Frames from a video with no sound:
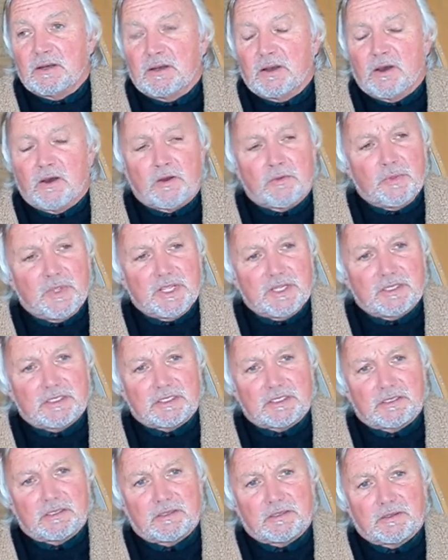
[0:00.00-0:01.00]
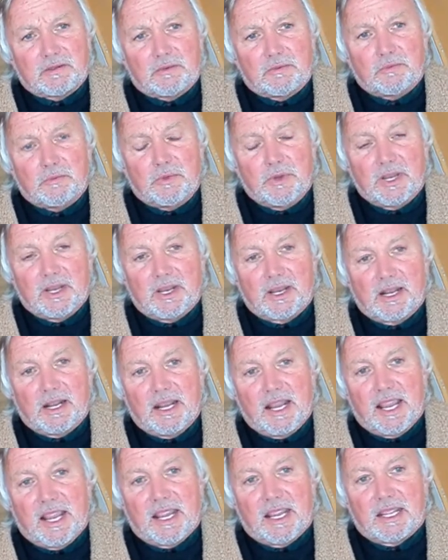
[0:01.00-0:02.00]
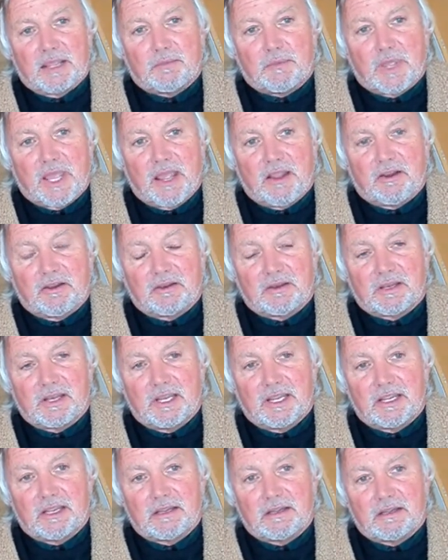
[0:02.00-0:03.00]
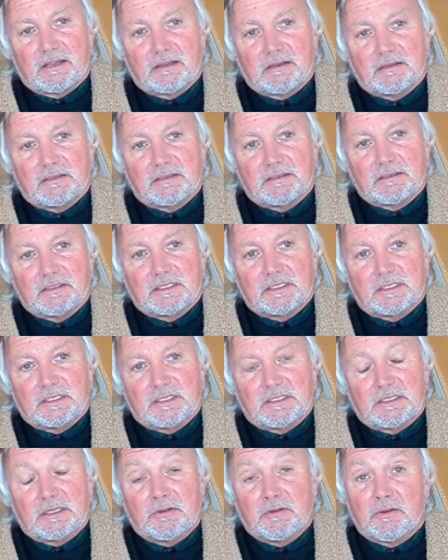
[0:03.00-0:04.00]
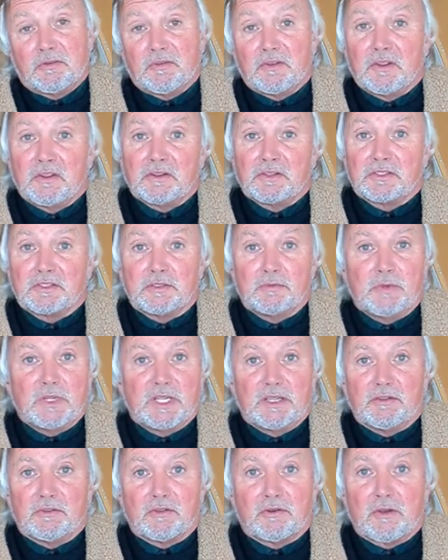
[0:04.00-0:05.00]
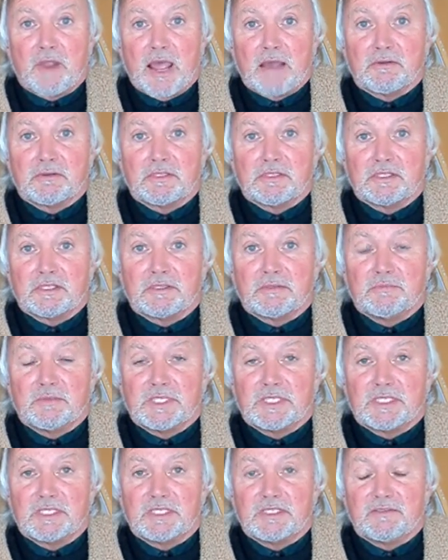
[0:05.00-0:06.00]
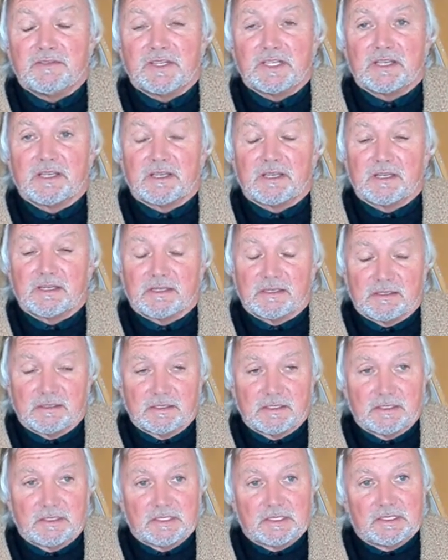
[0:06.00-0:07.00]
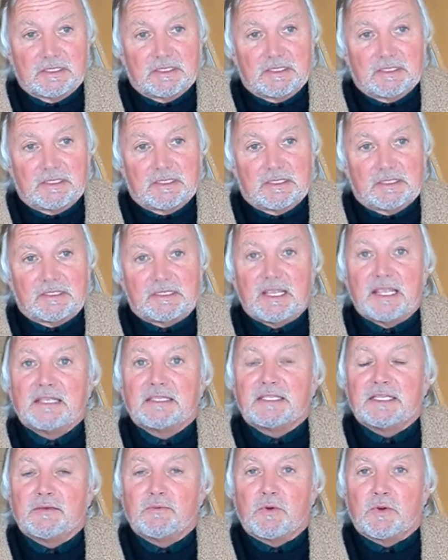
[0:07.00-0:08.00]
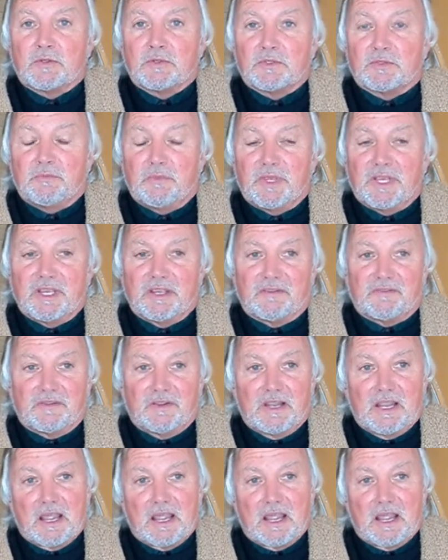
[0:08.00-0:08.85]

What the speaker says: Hobbies, bricklaying, apparently. Refers to me throughout as Mrs. Vicar. Says he wants beer for